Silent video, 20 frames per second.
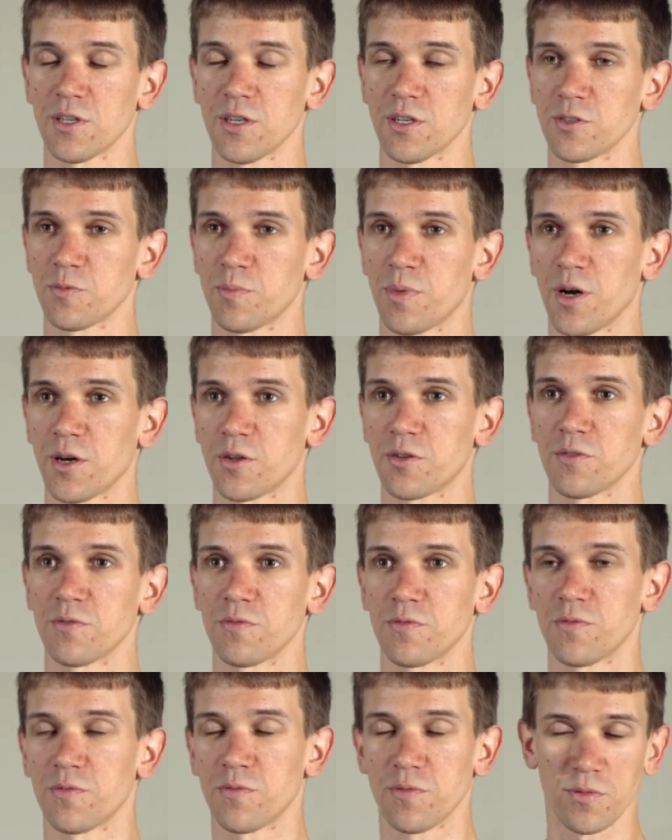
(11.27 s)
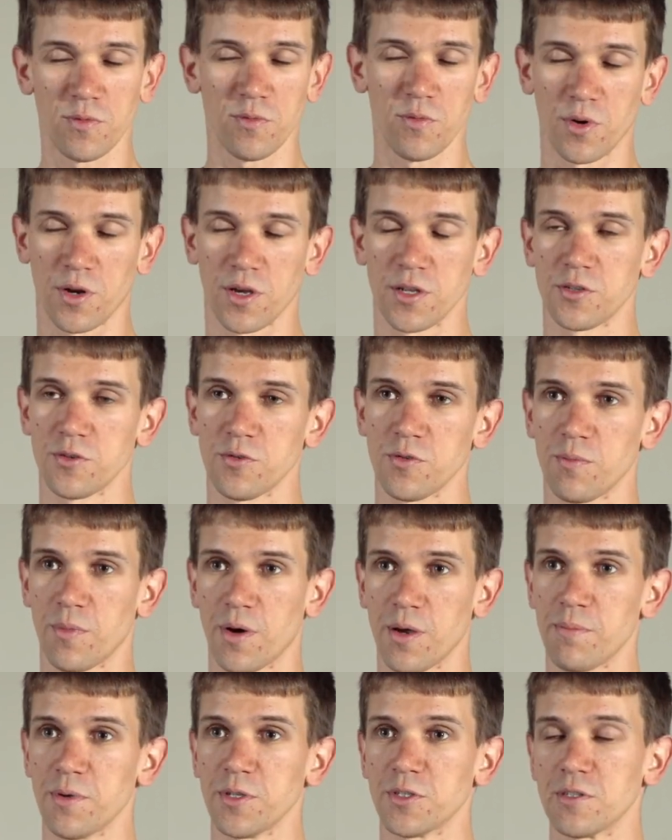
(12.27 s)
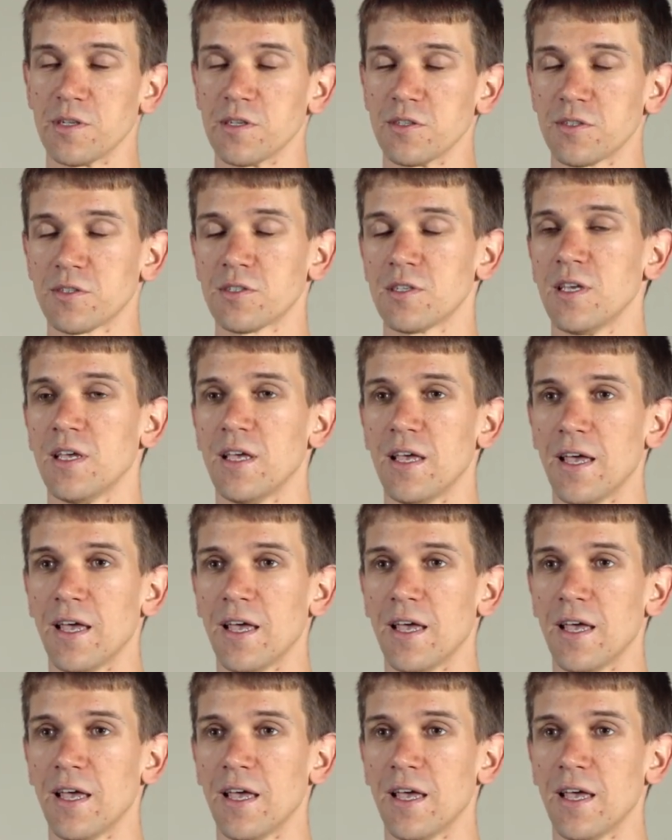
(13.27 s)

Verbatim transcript: as part of what I do in my business,